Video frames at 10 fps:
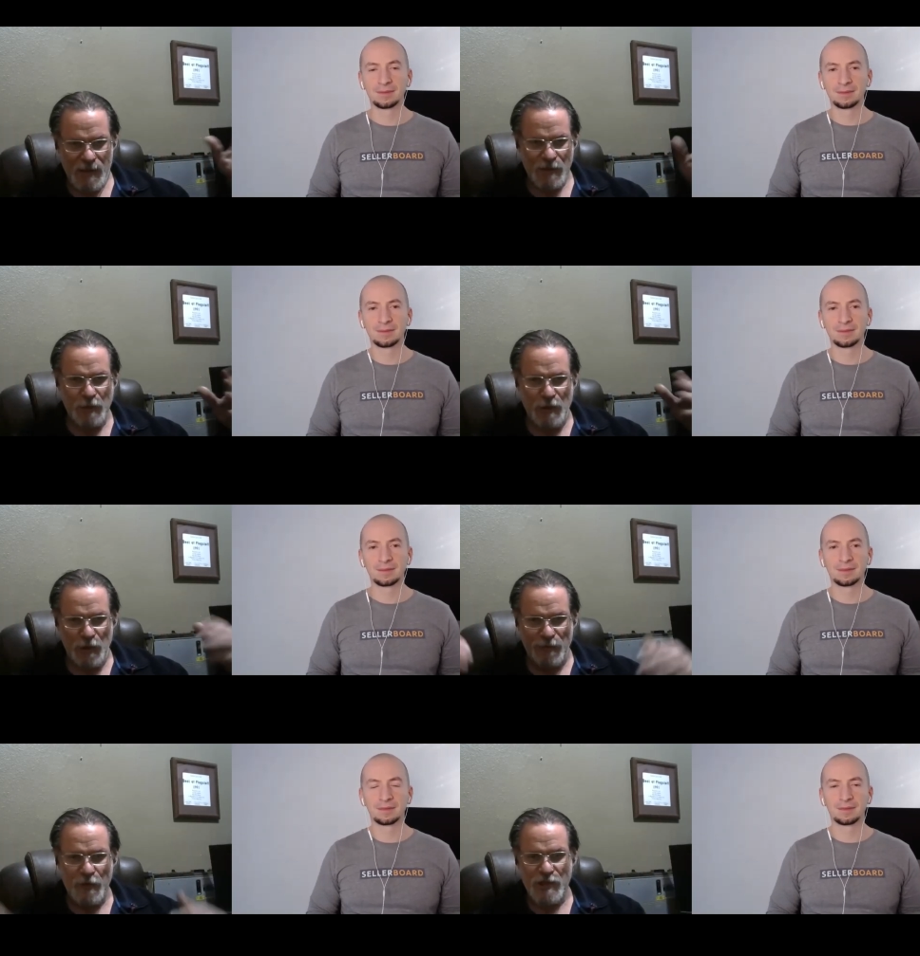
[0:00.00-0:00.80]
Speaker 1: so when
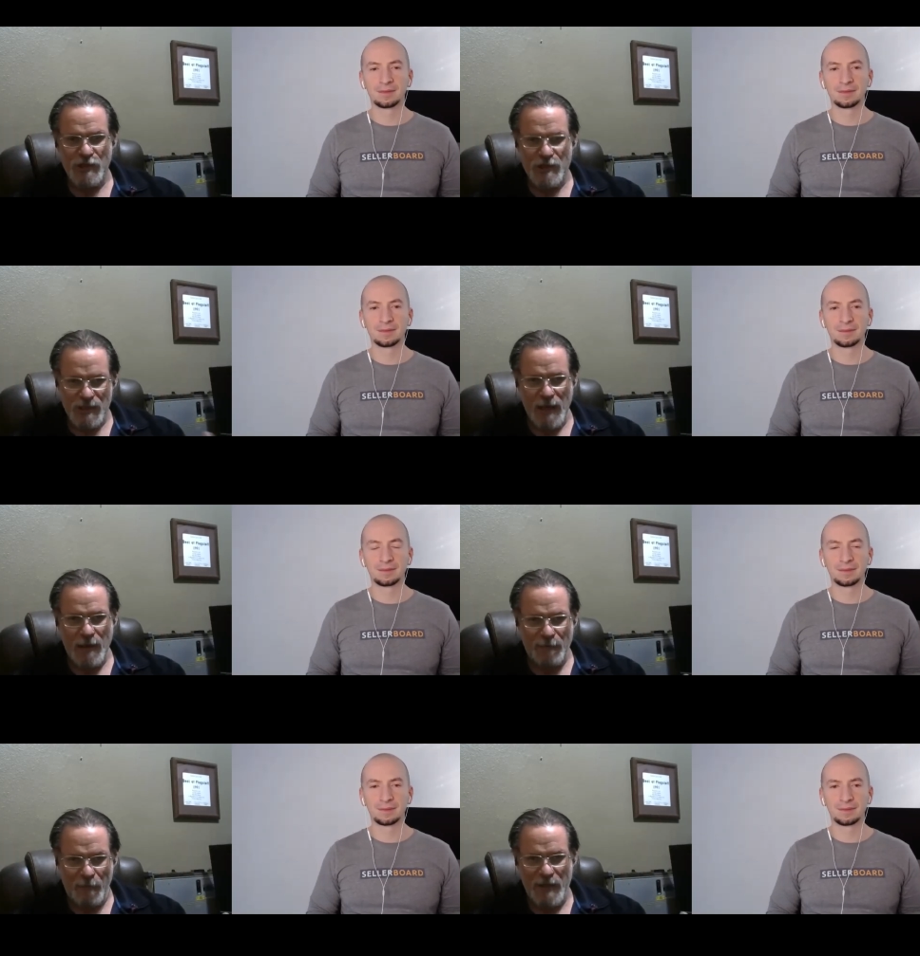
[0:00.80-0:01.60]
you first sign
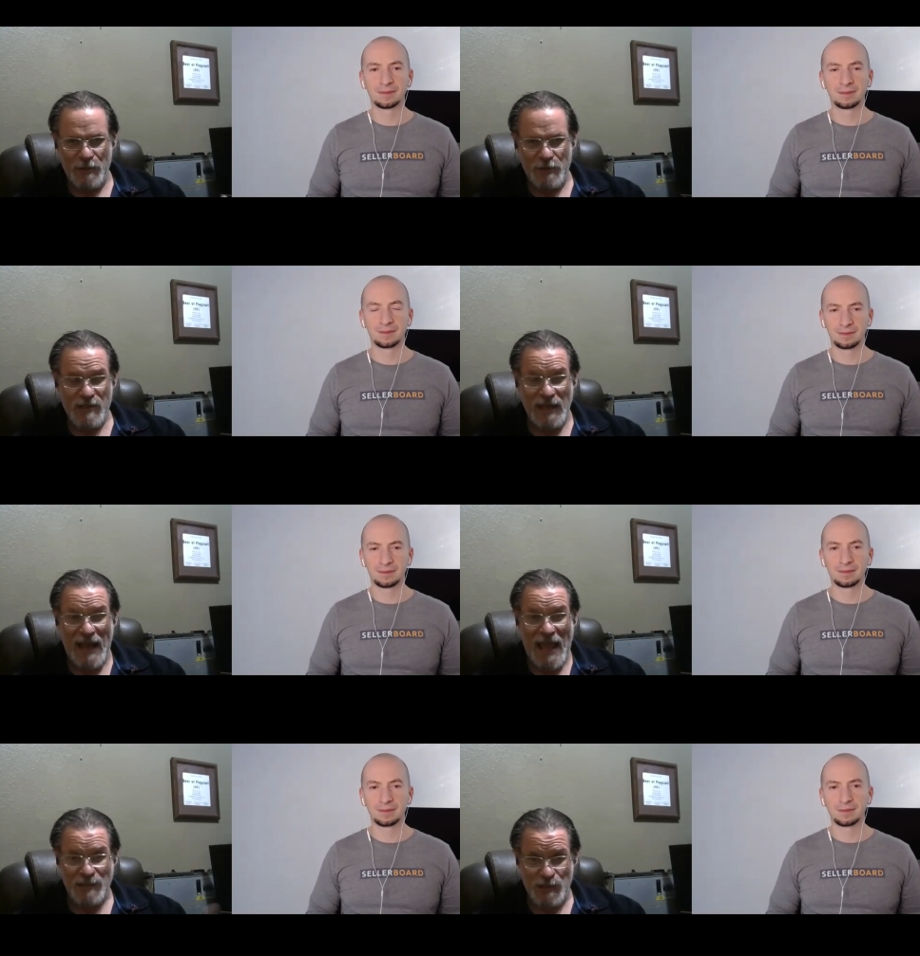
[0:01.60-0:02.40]
up for pinterest
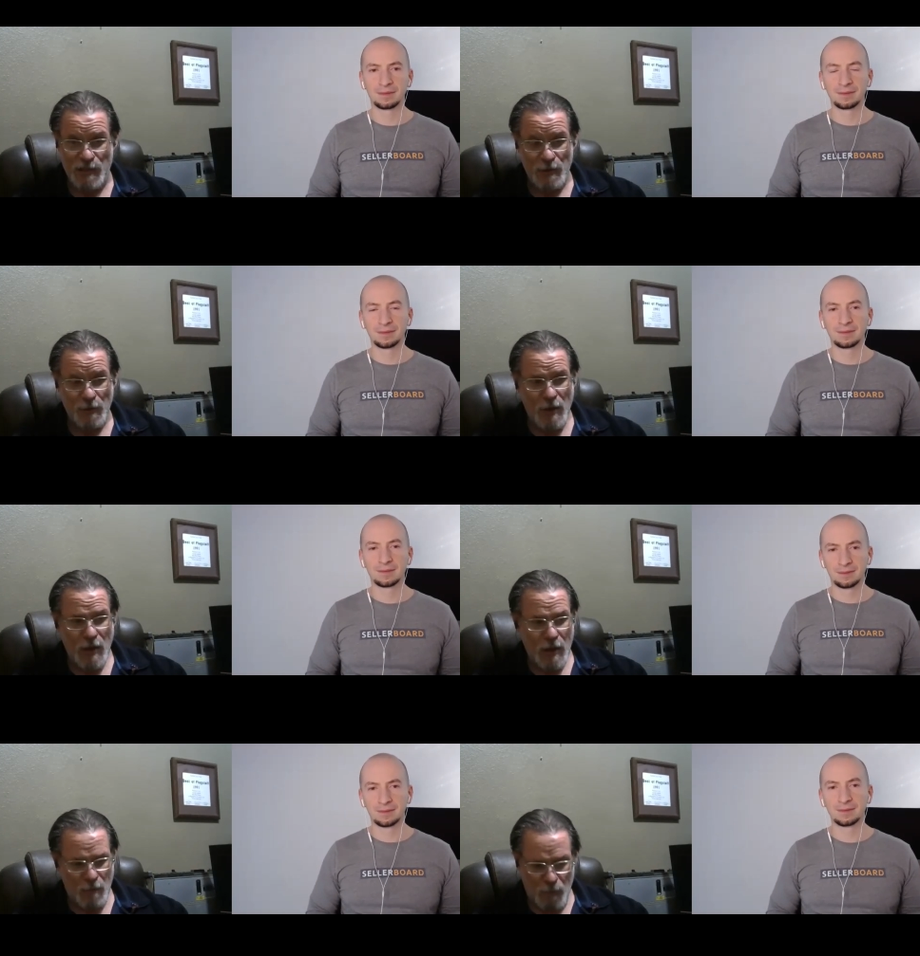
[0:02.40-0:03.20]
it asks you
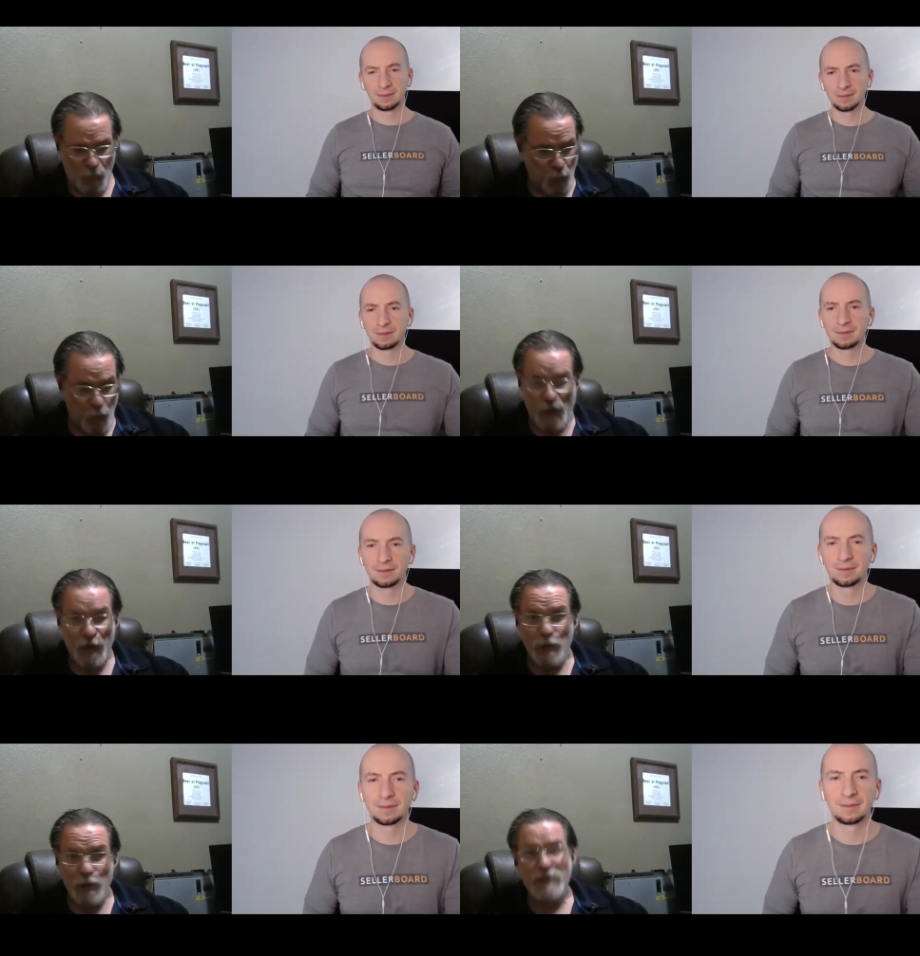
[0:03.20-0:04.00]
mm-hmm. what
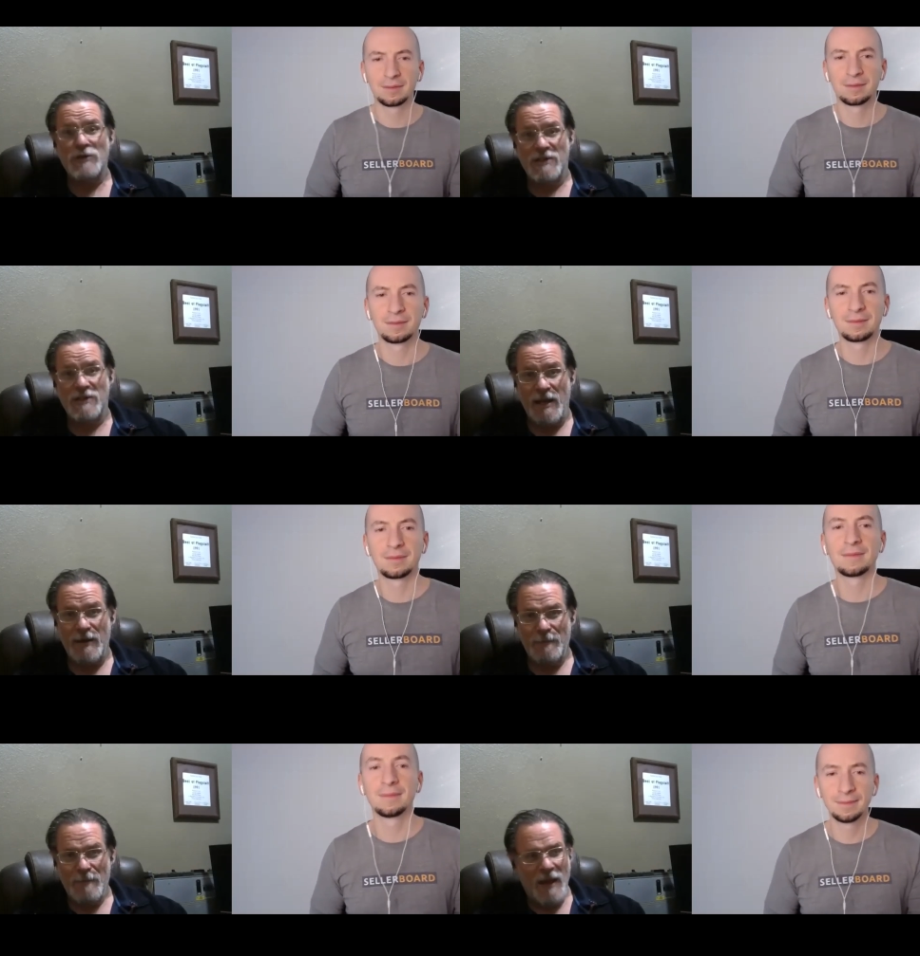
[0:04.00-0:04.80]
are you interested in
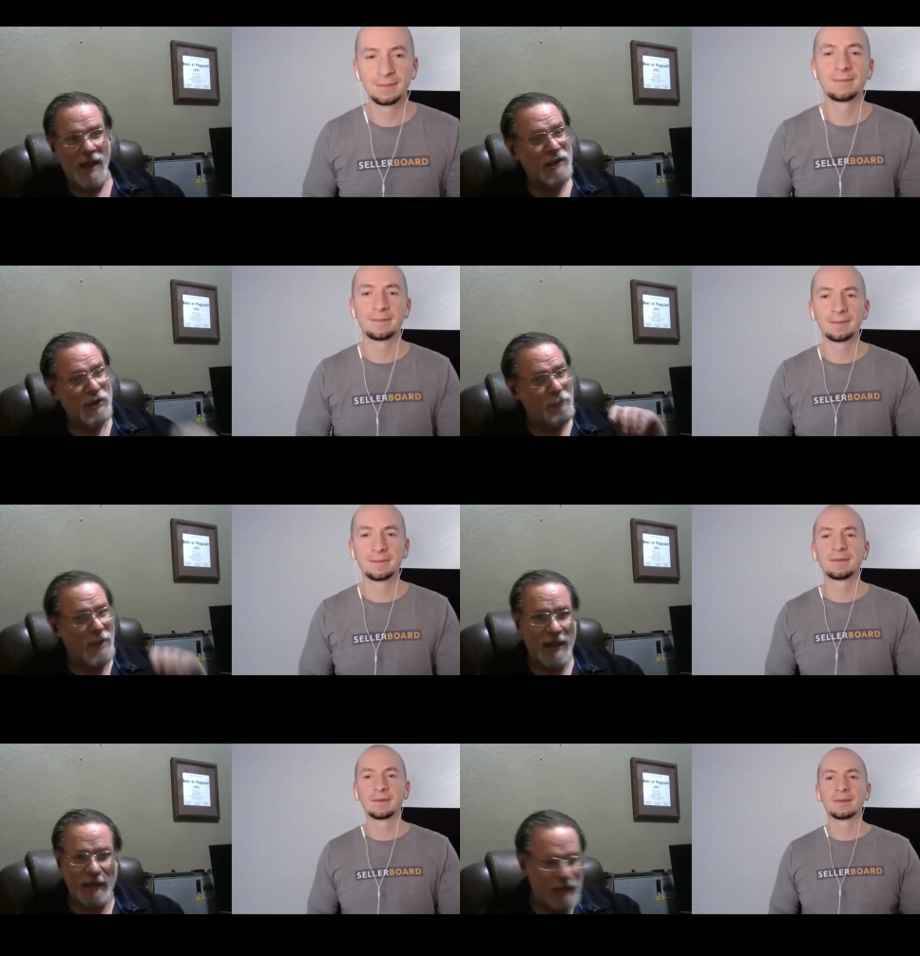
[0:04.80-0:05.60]
mm-hmm. and you
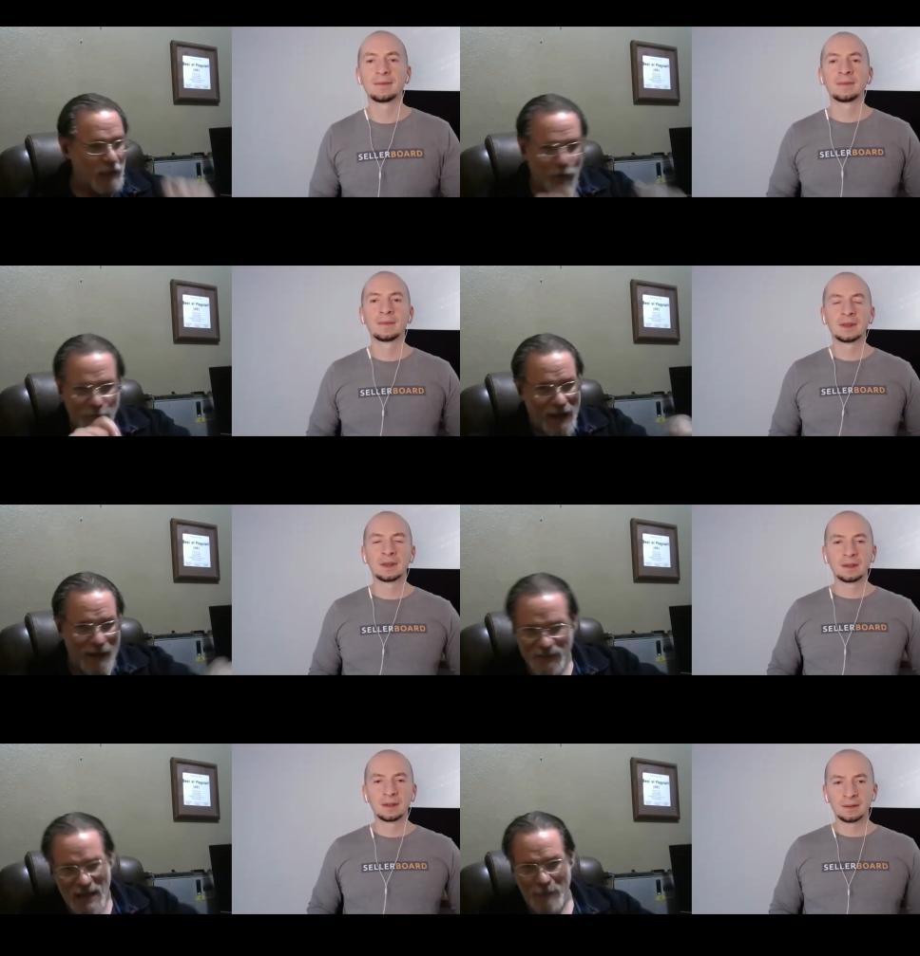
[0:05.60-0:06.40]
pick, you know,
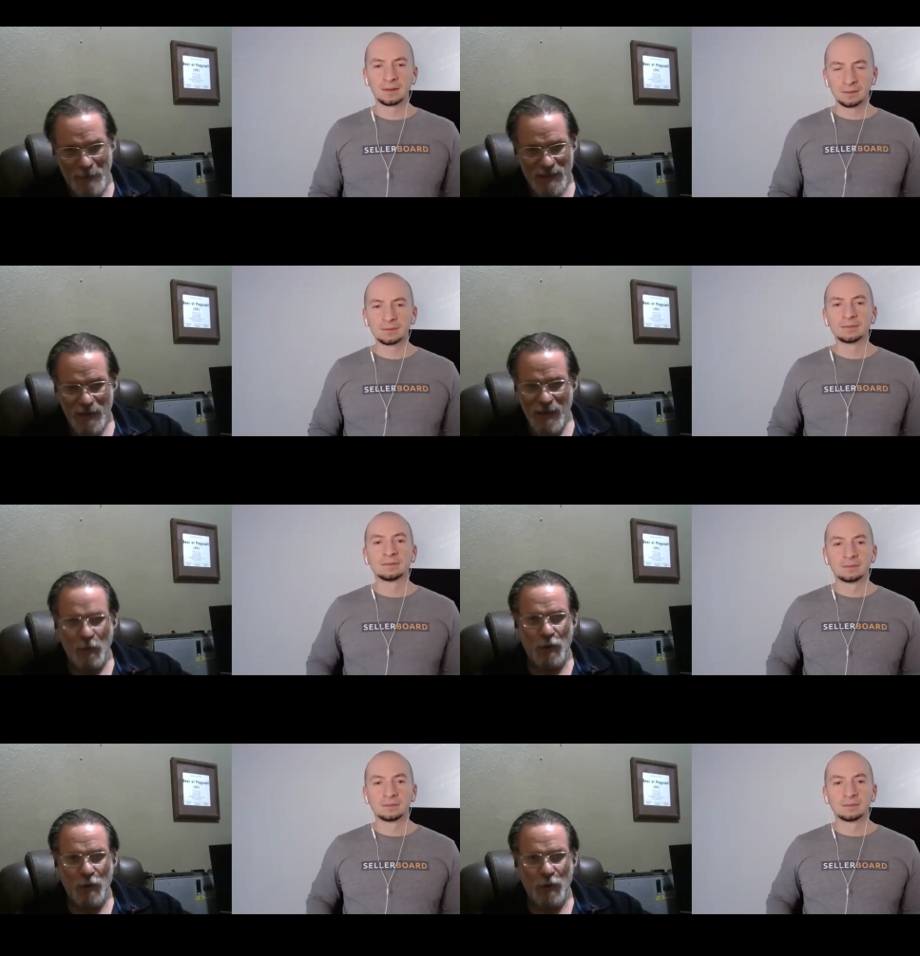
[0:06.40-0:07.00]
five topics.